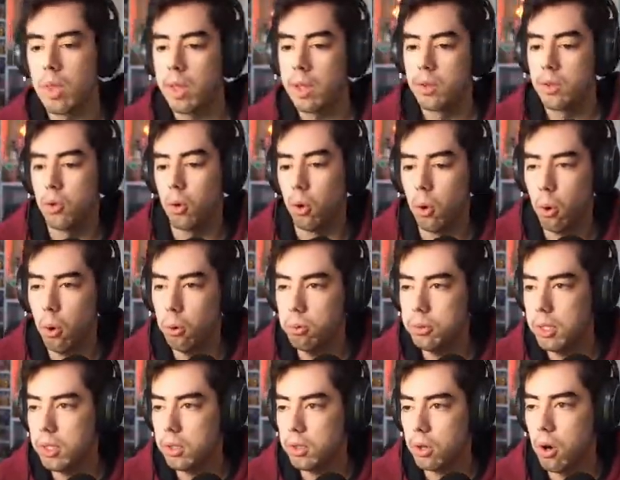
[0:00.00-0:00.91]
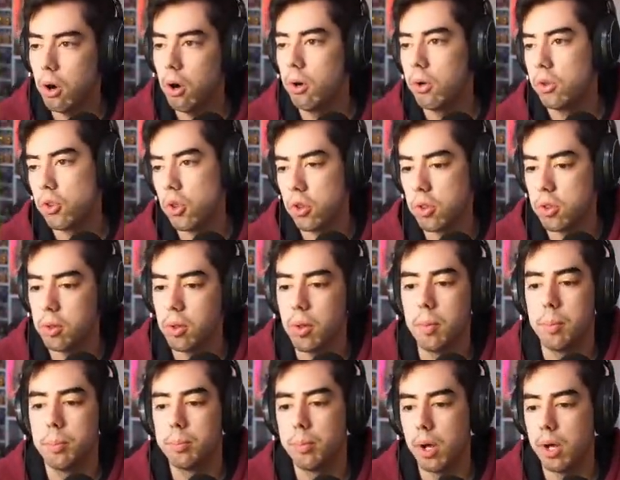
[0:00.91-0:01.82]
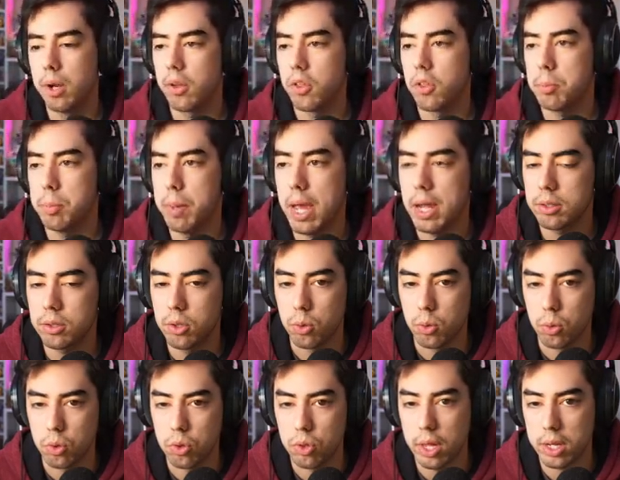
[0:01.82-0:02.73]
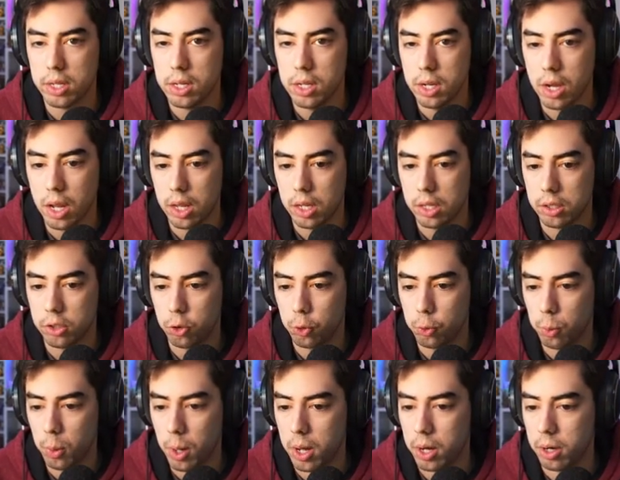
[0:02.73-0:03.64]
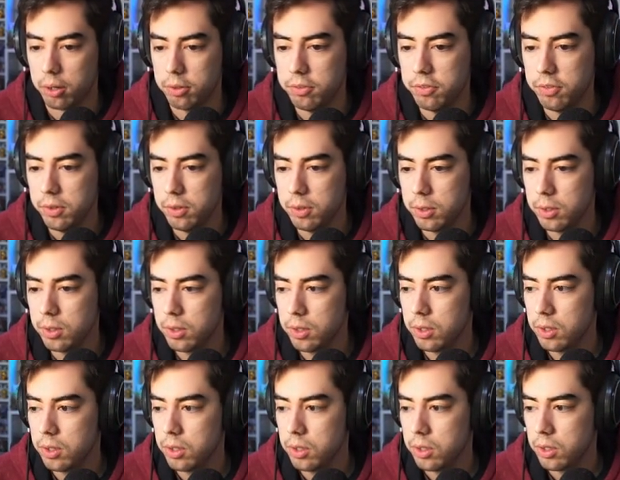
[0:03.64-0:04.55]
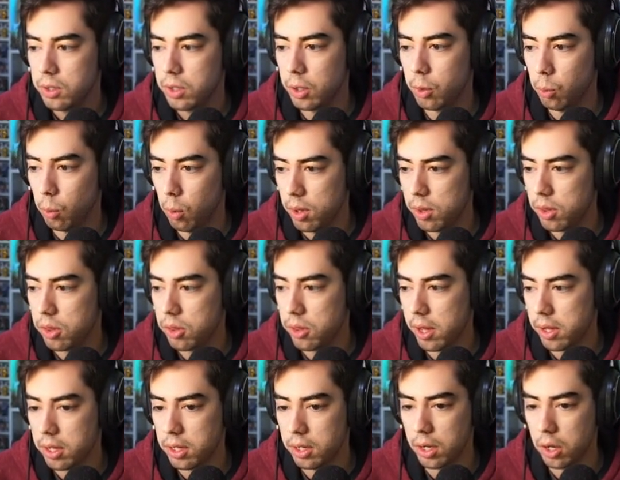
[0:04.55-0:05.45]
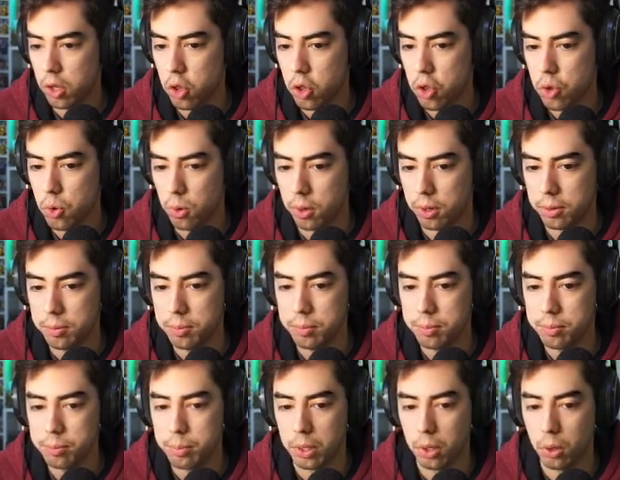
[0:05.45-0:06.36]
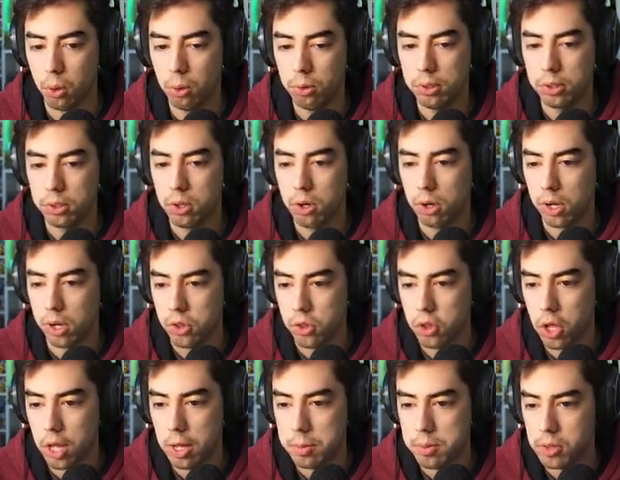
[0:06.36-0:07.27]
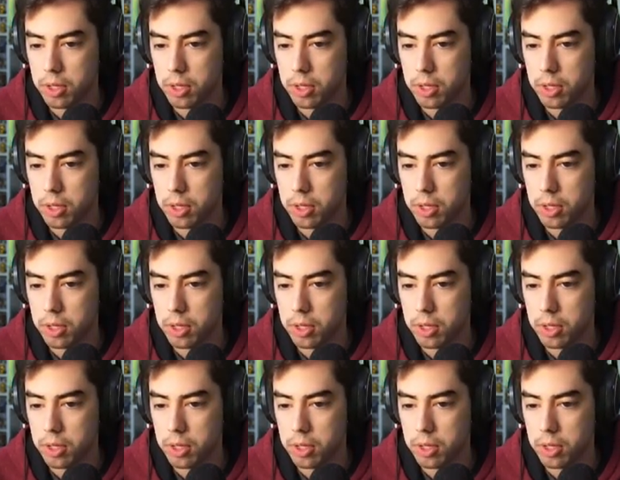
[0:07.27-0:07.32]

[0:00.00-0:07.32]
So holding call just brought us back to second and 12. It was second and short, but a holding call on James